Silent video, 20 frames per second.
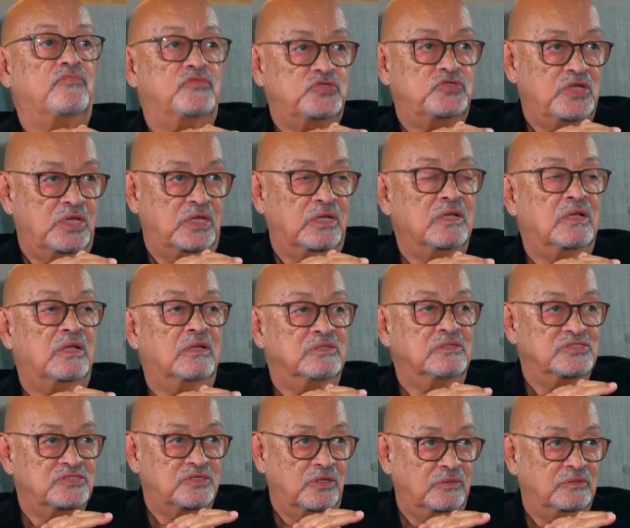She
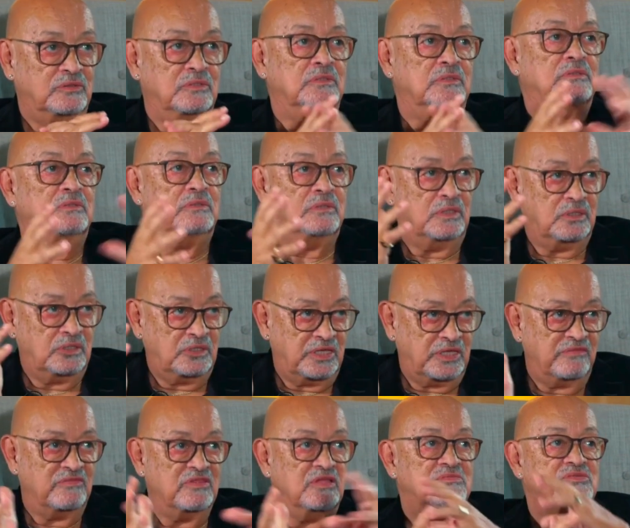consult. So she can
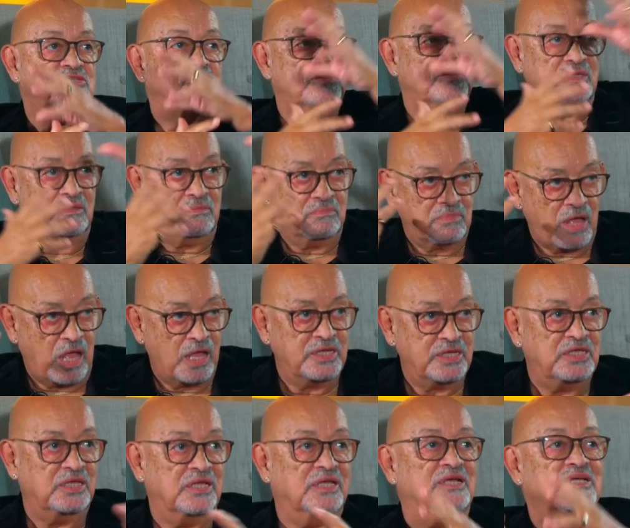consult with the some
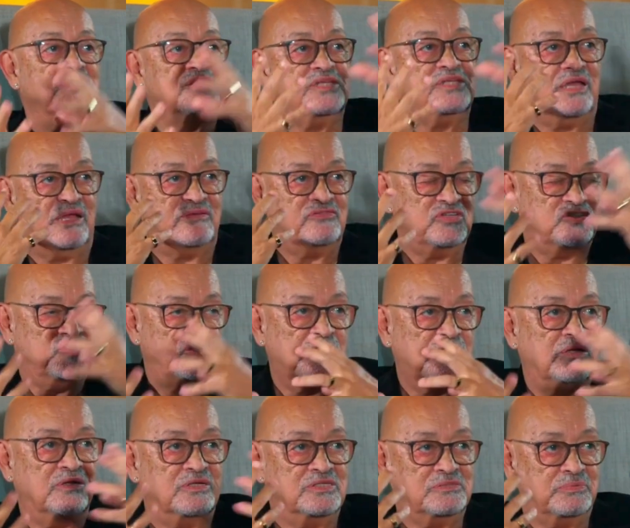ideas after she
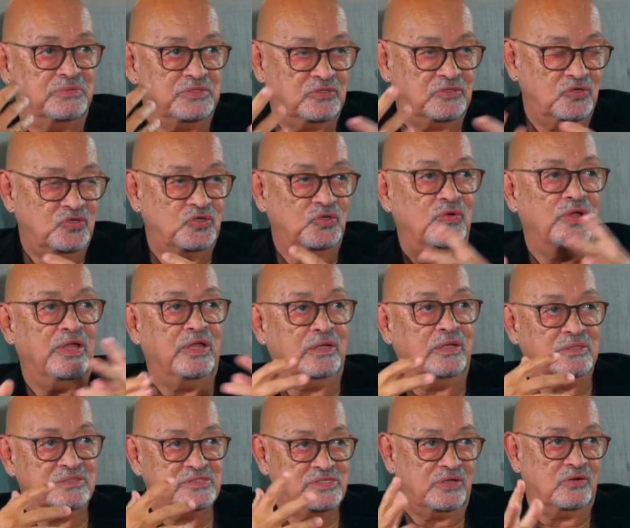hears what they're doing,
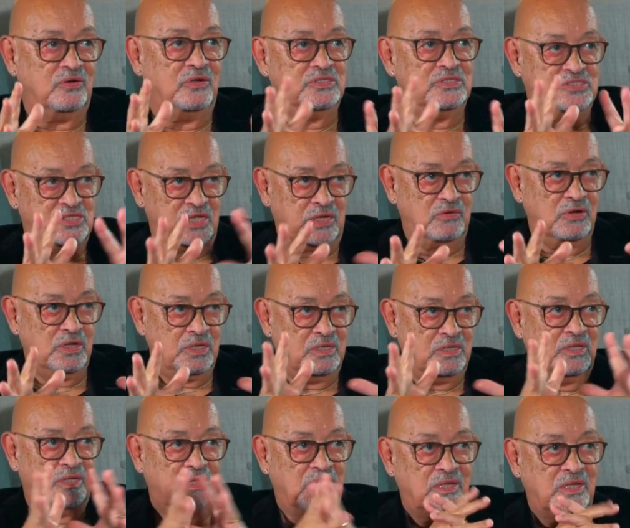et cetera, et cetera.
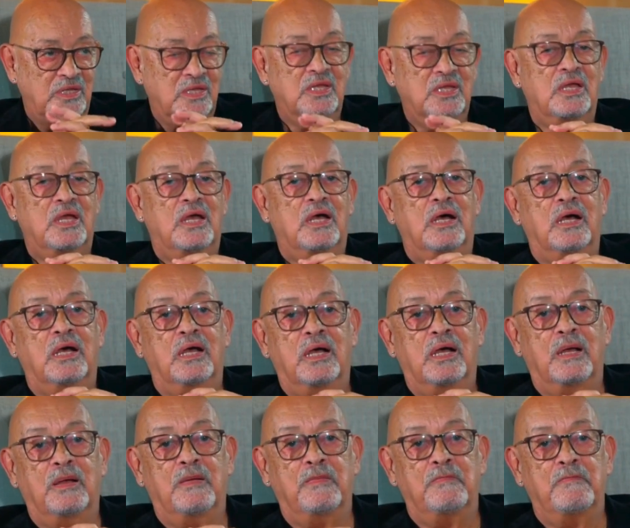Yeah.
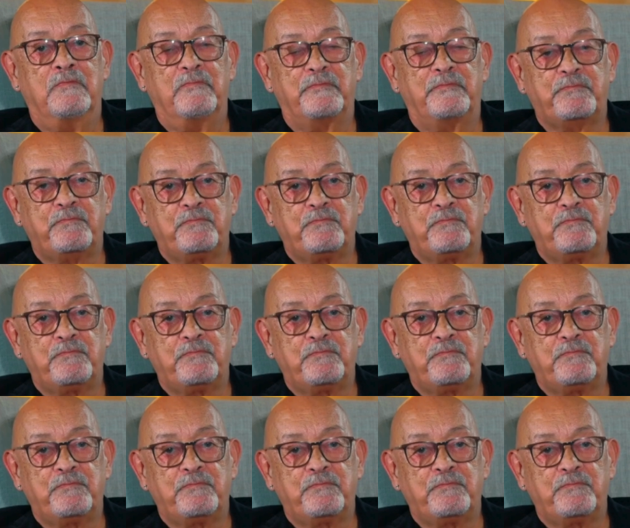Um,